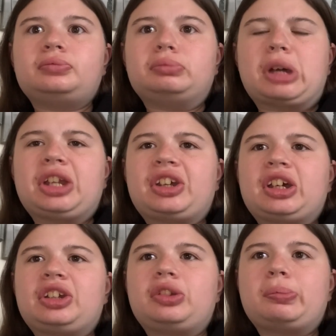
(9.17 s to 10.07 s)
My
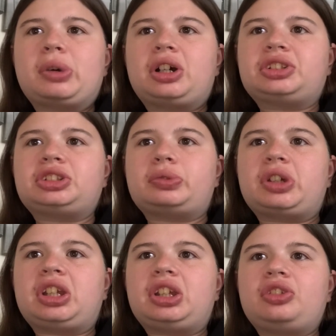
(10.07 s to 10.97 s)
dad passed
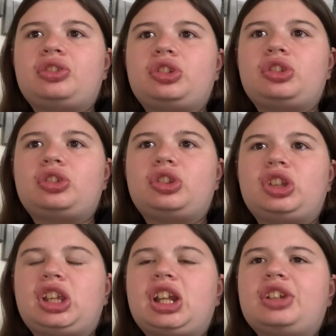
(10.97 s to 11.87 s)
away
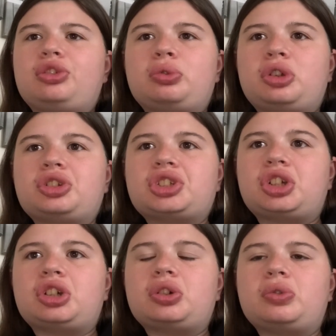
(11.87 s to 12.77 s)
nearly 2 years
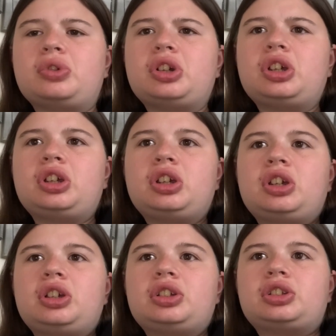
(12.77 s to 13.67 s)
ago,
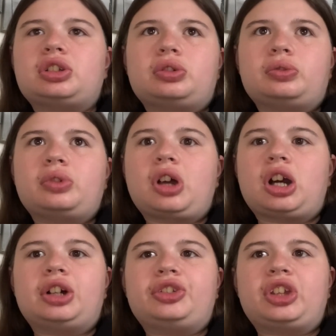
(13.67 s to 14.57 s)
so
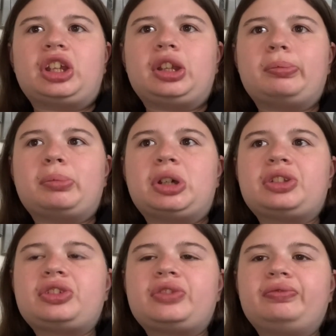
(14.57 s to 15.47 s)
hard day,
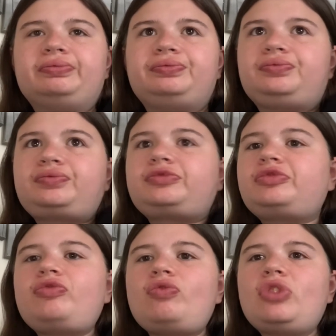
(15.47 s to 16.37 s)
but
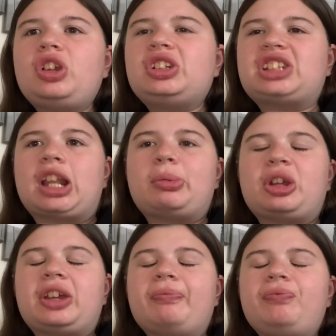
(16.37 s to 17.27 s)
celebrate
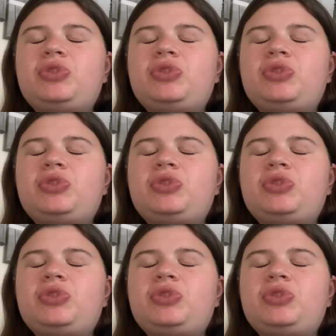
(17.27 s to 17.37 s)
him.